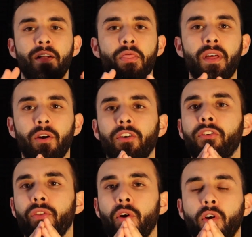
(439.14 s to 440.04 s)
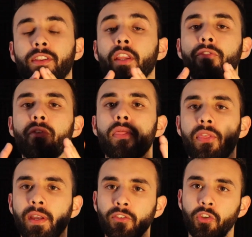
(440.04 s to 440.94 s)
There are different
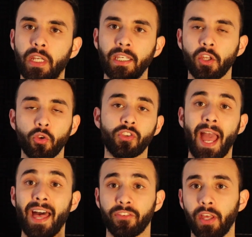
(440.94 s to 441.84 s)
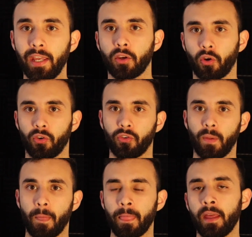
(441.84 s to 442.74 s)
things you can use as
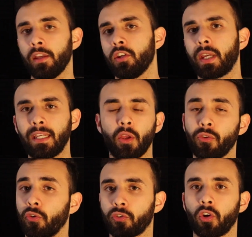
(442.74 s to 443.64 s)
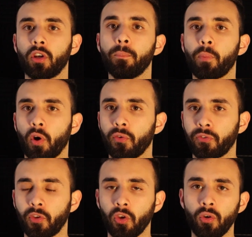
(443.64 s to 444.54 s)
anchors. You can use a certain
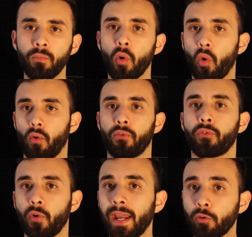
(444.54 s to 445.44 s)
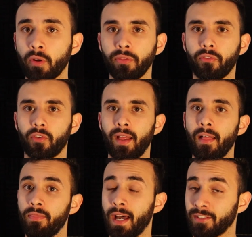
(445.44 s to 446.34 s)
perfume or fragrance
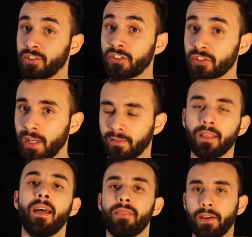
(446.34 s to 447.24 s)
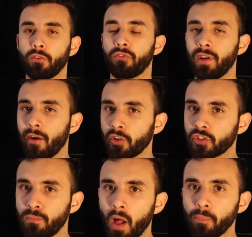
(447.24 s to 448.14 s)
that's distinct, that you've never
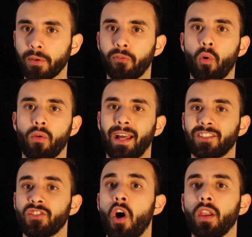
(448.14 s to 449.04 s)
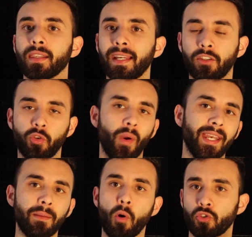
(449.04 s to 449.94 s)
smelled before, that's not linked to
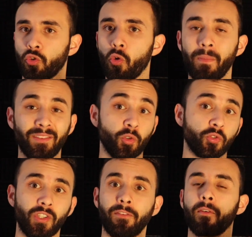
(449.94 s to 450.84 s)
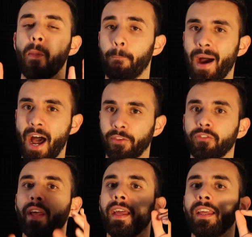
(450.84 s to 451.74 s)
any emotional or mental state from the past.